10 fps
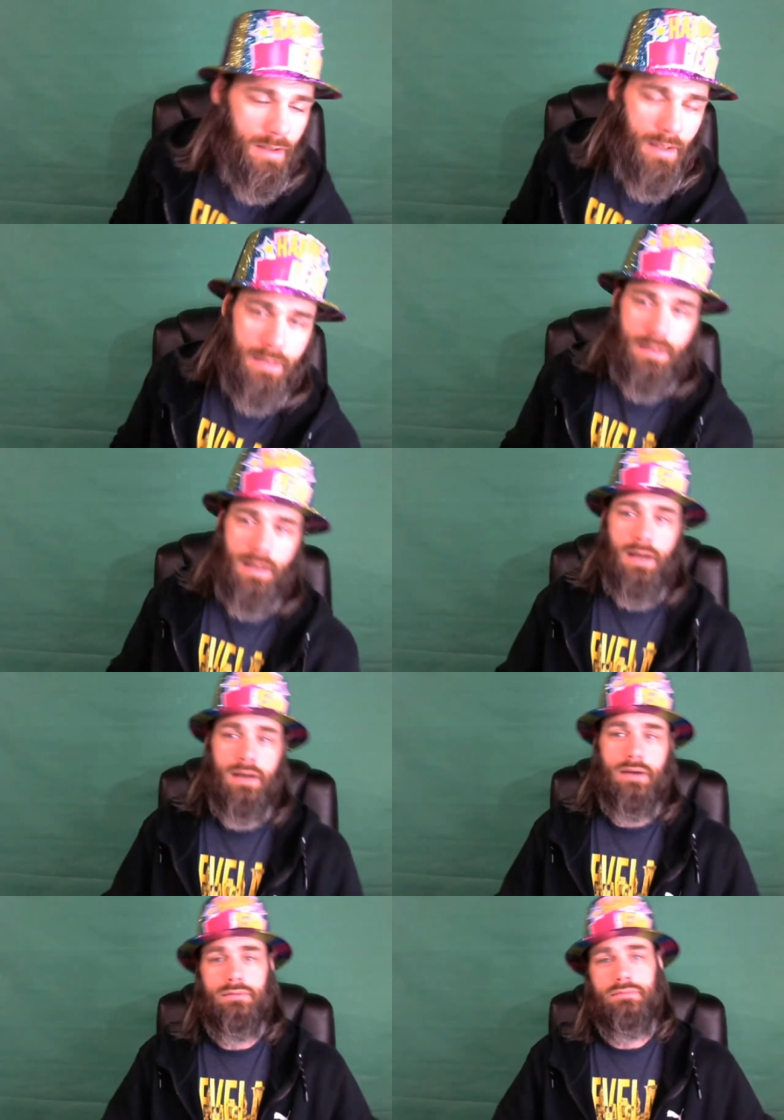and
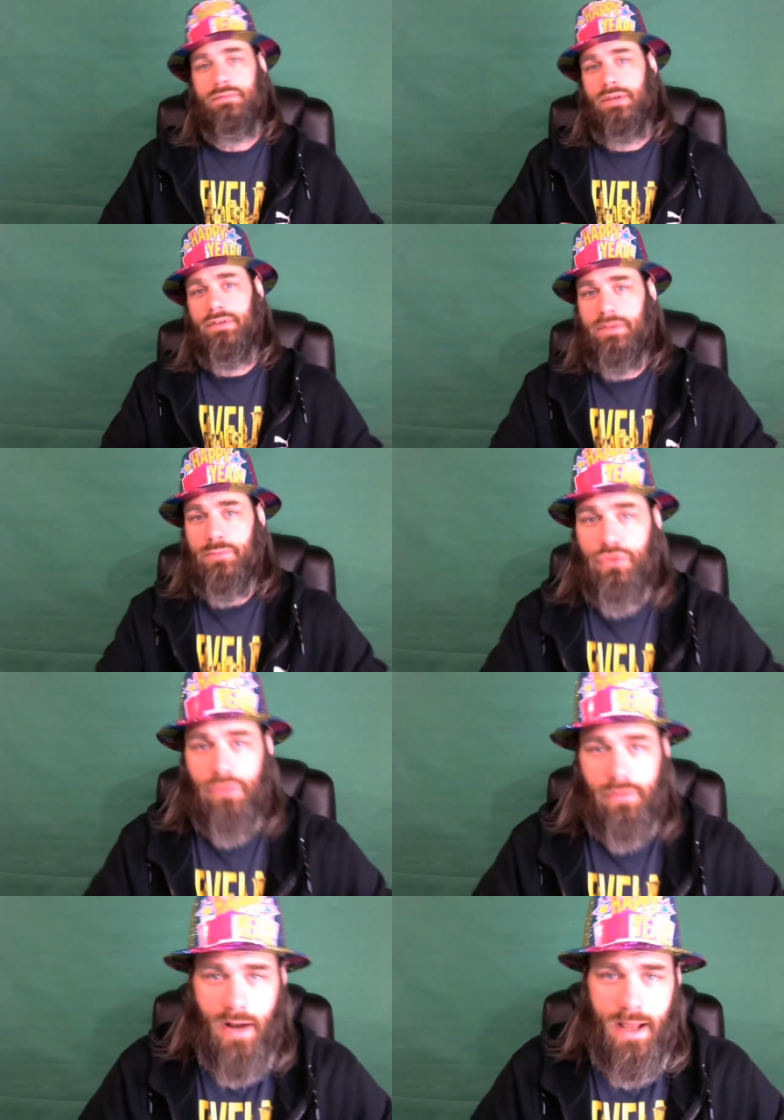uh, give it some new
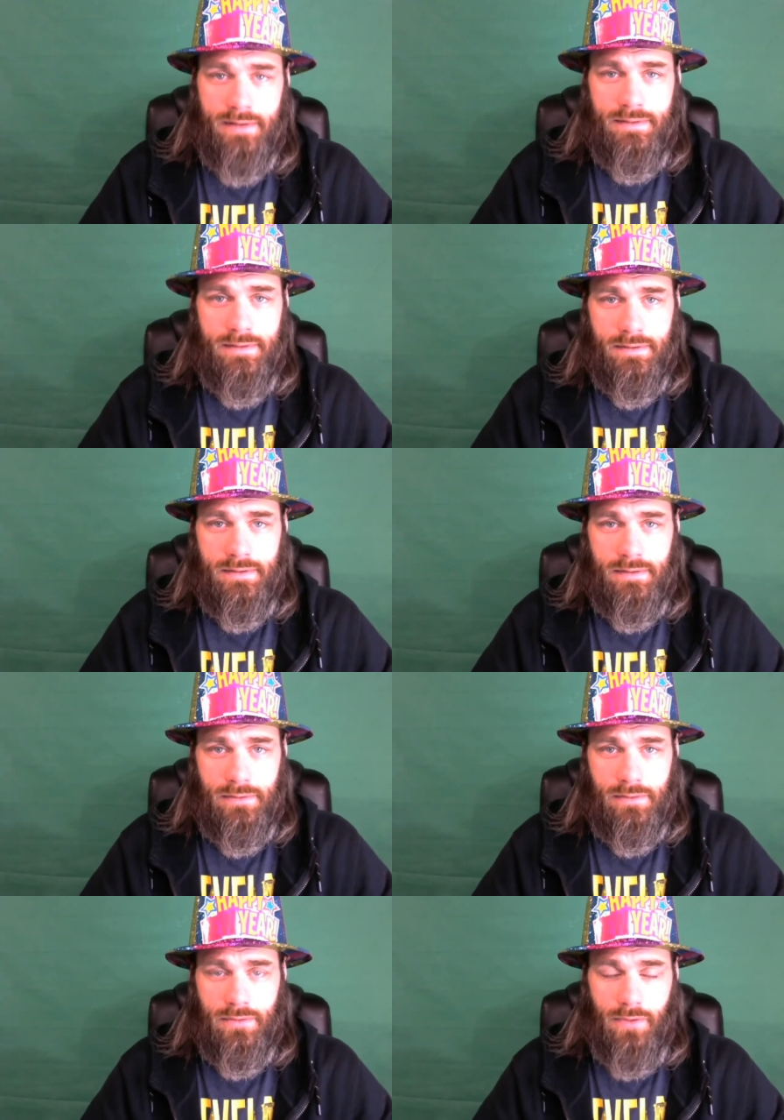threads
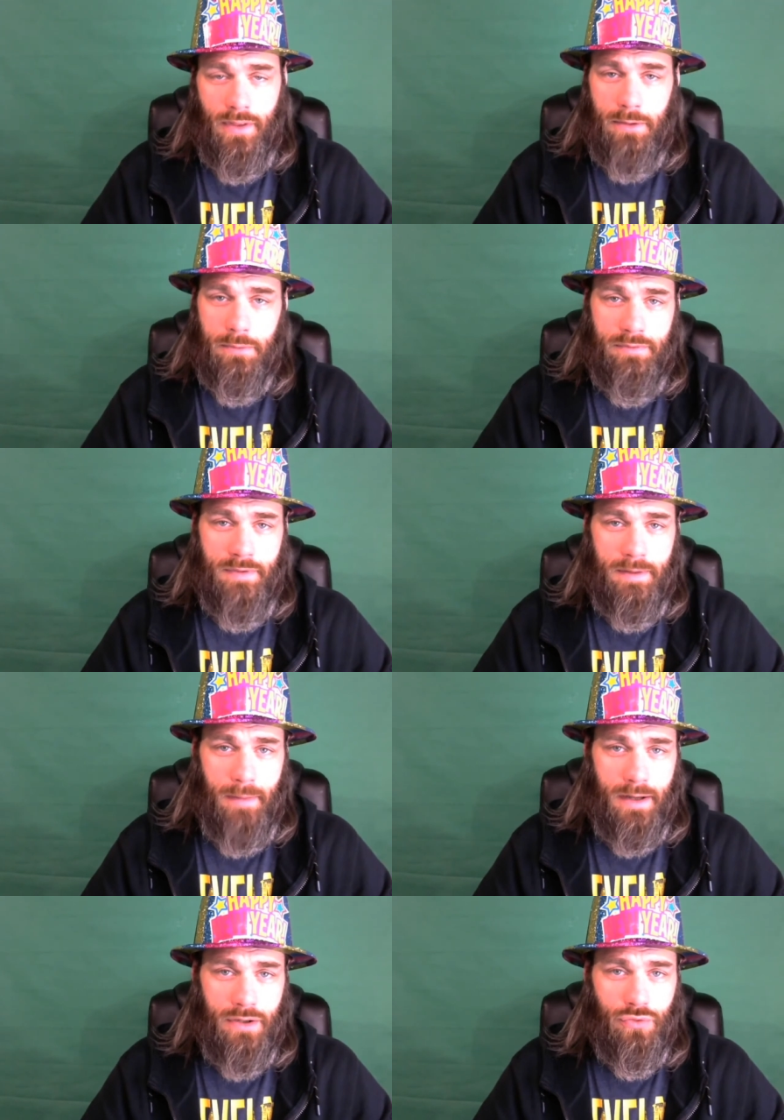so that it would fit
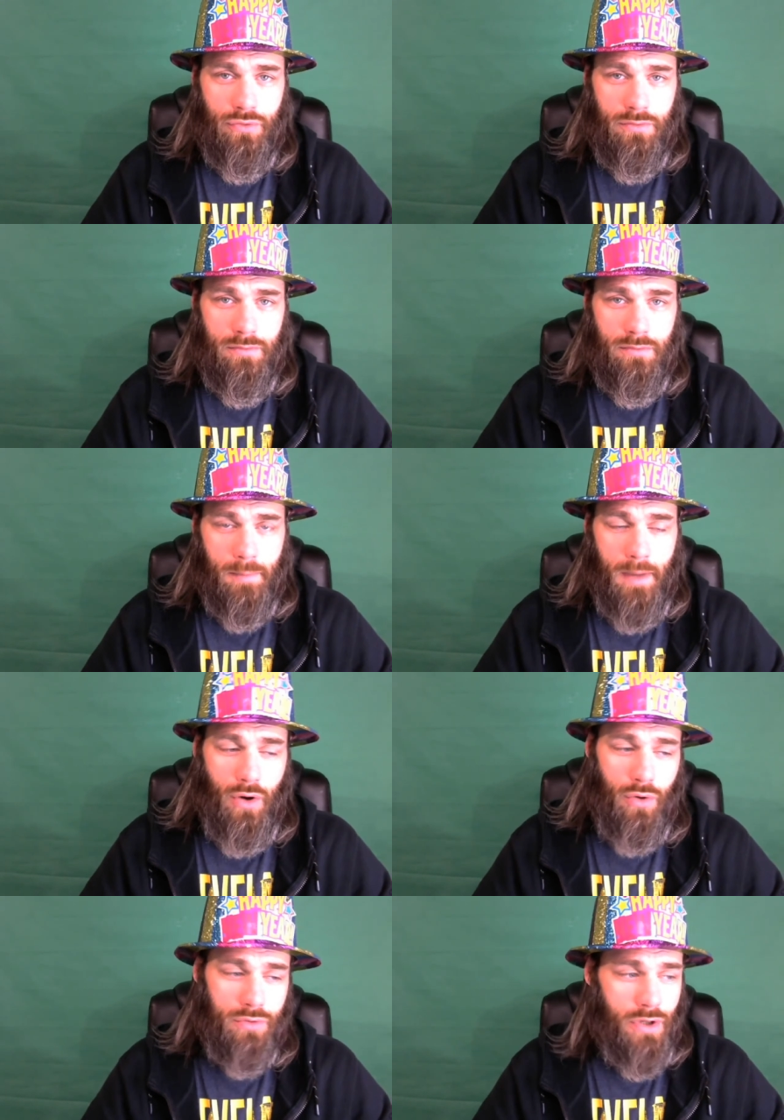my new or my
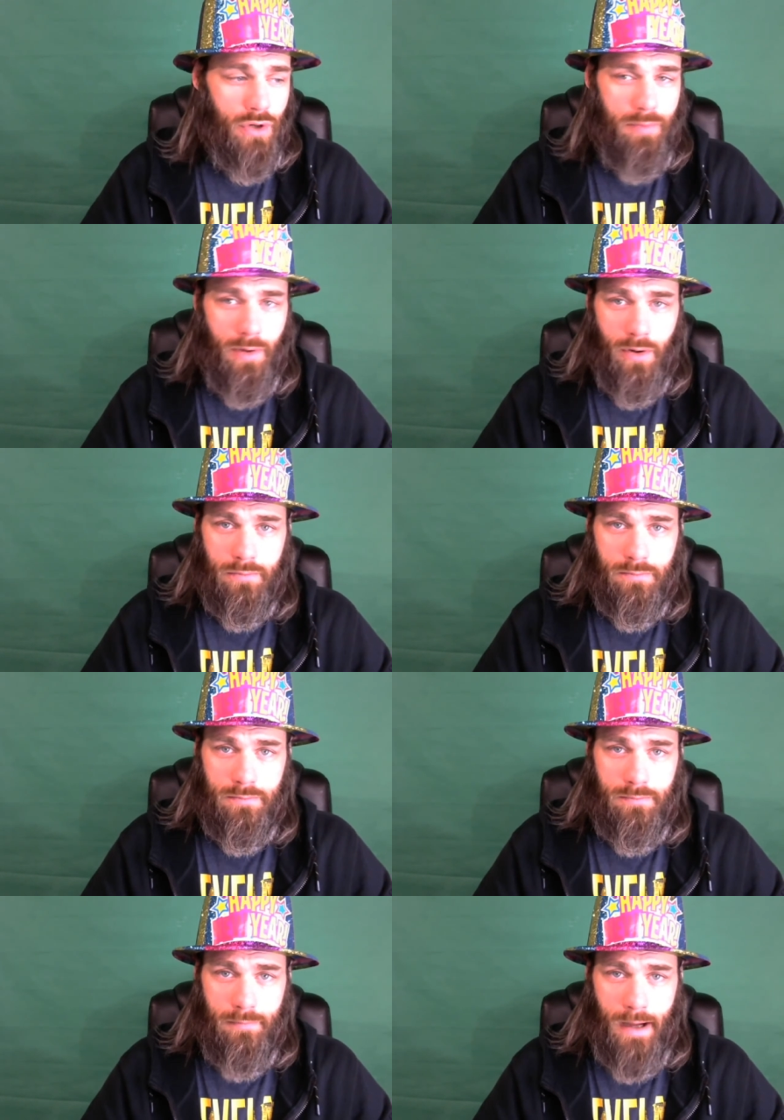old GoPro
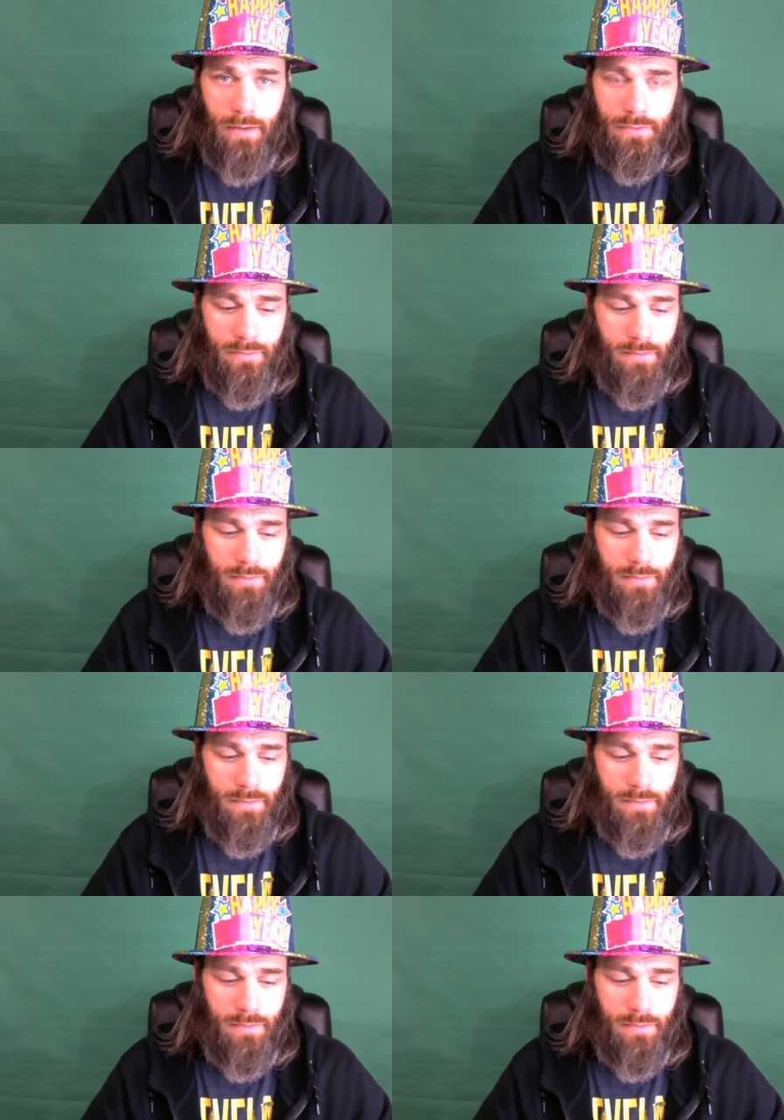mounts.